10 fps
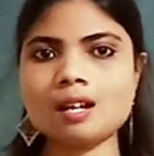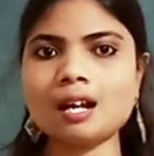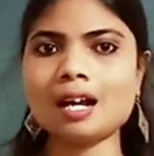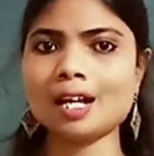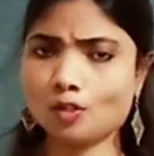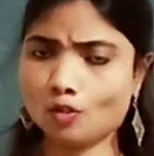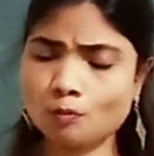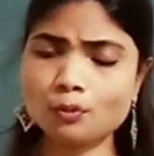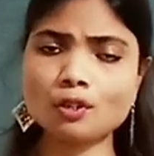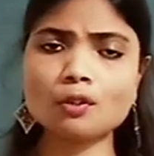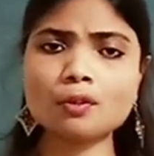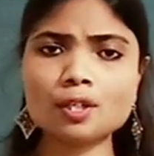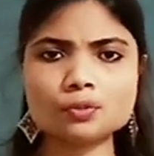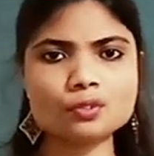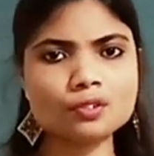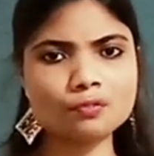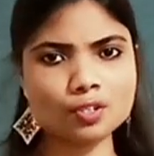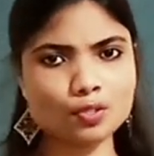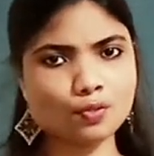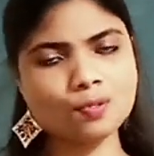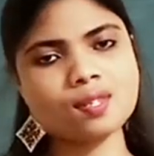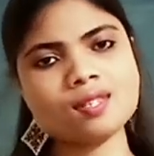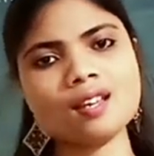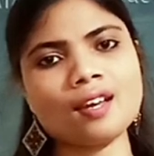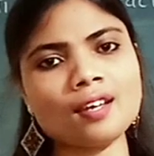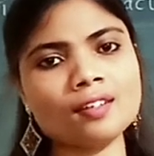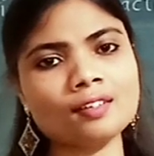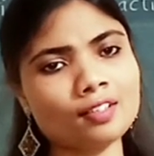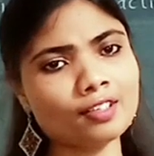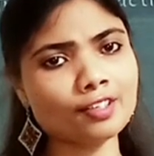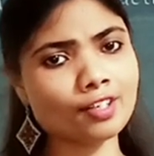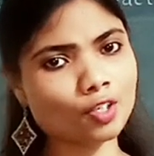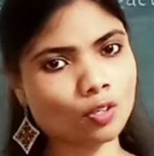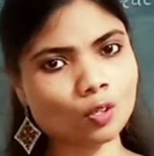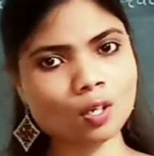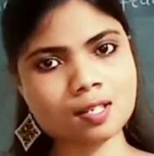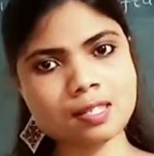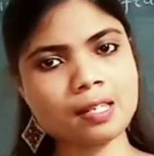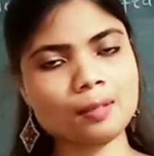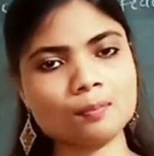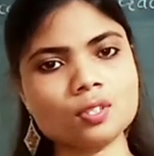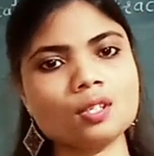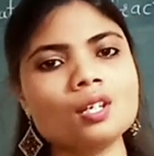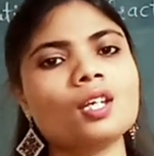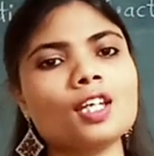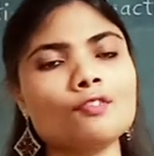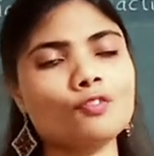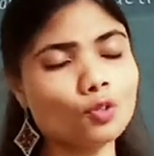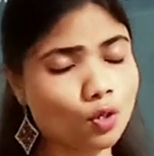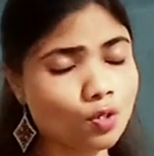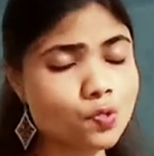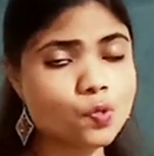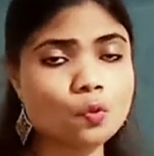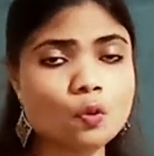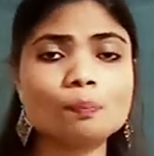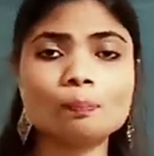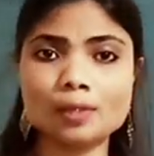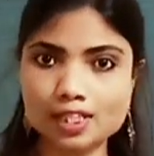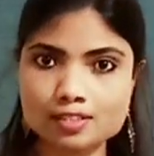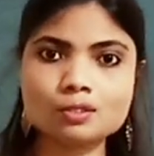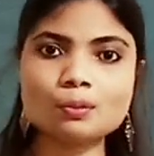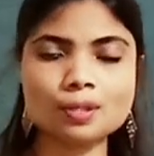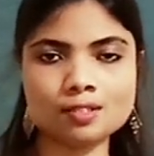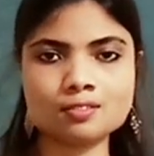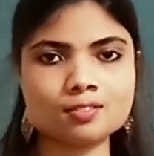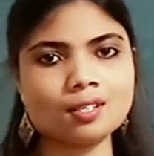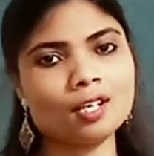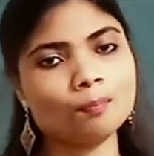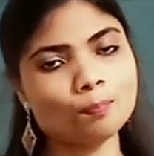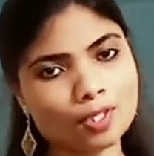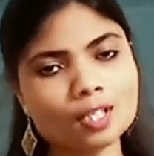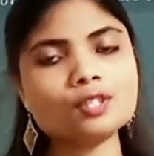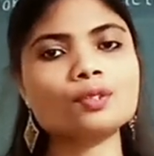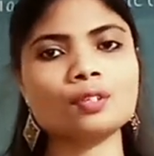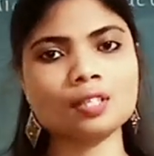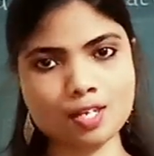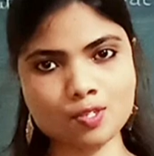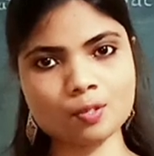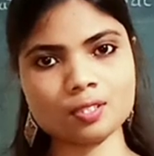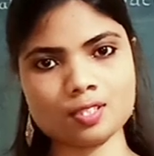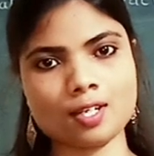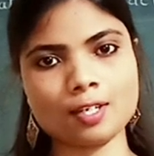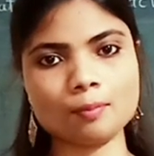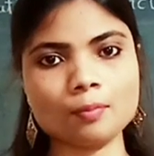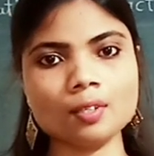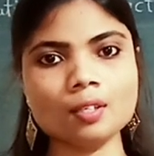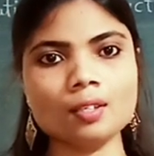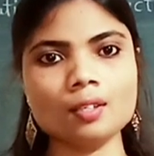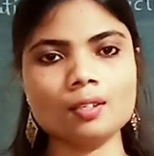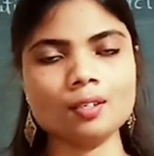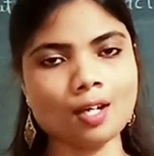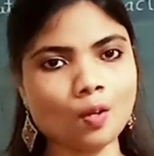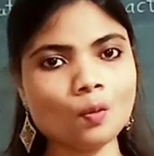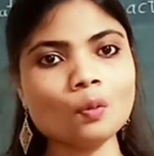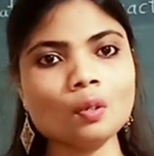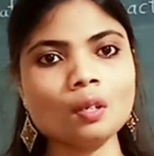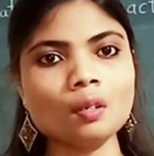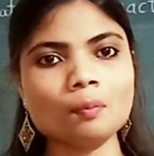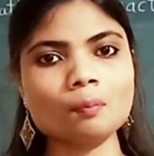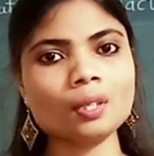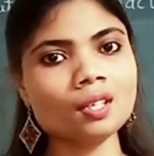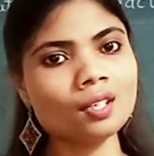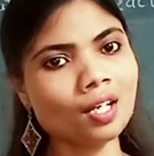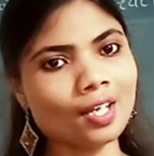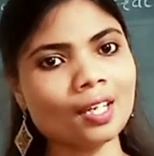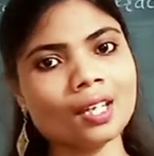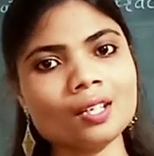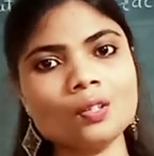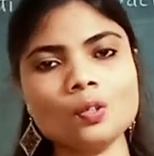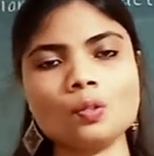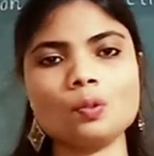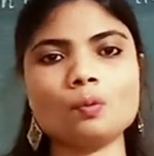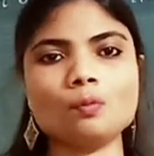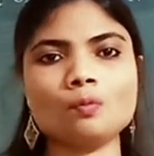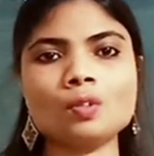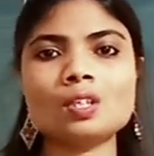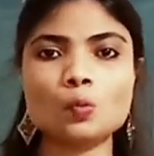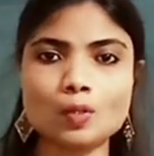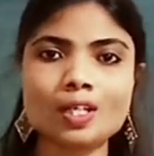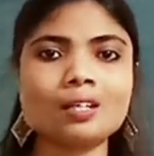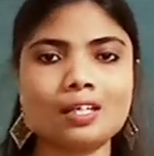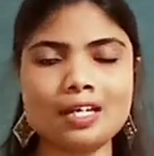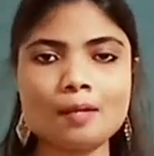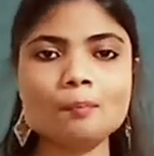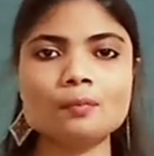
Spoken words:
I hope you are going through the videos and clearing your concept. If not so, please do it and please utilize your time. Now, begin ahead with a quick recap.